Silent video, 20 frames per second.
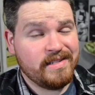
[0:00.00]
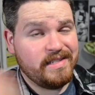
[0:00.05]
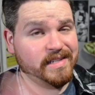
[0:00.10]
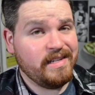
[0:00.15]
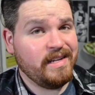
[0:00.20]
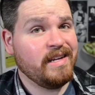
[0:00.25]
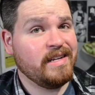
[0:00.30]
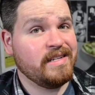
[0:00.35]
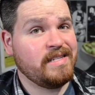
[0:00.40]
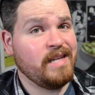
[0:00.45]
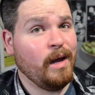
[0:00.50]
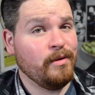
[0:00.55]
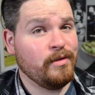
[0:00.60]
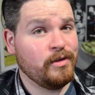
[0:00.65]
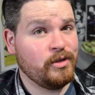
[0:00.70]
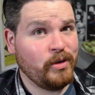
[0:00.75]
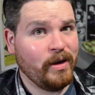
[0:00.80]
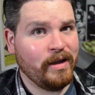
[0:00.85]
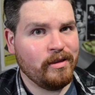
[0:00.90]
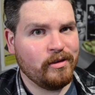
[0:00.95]
seeing as how
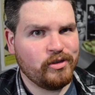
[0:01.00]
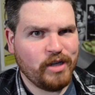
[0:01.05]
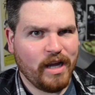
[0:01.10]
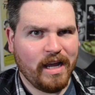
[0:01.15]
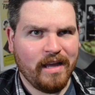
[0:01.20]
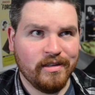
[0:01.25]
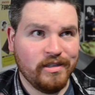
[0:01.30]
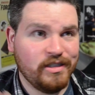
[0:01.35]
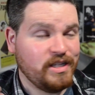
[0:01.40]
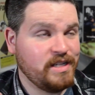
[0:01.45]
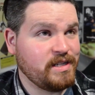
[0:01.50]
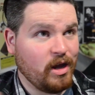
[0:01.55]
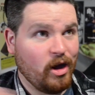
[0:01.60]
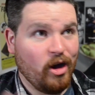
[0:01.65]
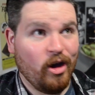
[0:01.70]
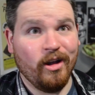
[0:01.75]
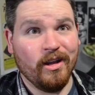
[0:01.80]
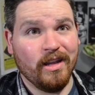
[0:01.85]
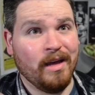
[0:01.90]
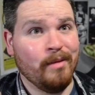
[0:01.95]
the Trailer Challenge is
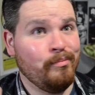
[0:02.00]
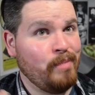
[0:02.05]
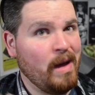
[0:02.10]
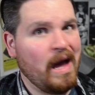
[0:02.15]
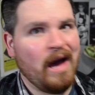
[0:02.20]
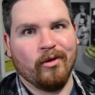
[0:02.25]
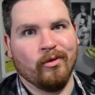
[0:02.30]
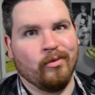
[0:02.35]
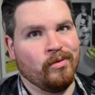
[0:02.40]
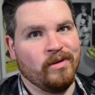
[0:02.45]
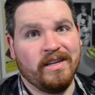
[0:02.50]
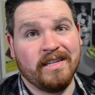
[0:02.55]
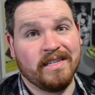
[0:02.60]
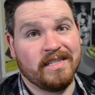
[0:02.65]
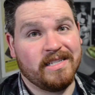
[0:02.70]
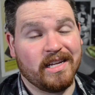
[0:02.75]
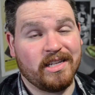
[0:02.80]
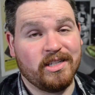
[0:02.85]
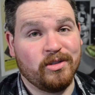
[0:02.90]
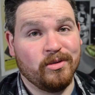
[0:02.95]
all about
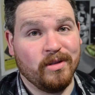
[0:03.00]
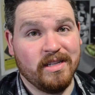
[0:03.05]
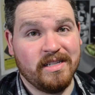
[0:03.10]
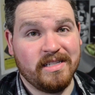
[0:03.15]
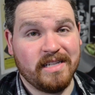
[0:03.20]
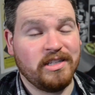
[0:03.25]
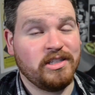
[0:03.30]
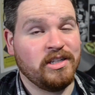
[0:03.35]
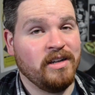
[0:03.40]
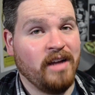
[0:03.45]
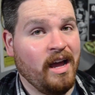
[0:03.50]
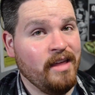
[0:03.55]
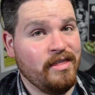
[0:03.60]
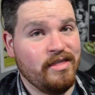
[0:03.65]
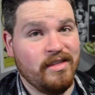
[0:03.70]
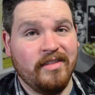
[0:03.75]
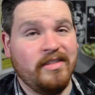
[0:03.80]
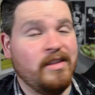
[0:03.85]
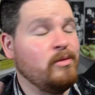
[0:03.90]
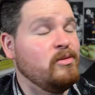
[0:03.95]
recontextualization, I
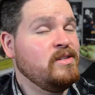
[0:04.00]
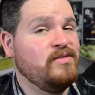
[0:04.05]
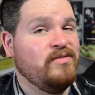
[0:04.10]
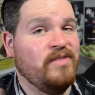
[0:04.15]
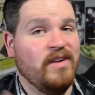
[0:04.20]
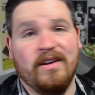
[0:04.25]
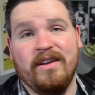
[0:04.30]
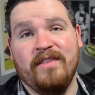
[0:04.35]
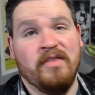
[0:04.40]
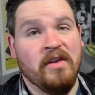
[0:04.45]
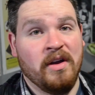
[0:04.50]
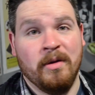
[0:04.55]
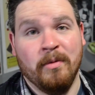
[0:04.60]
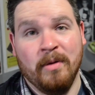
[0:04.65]
thought that was very, very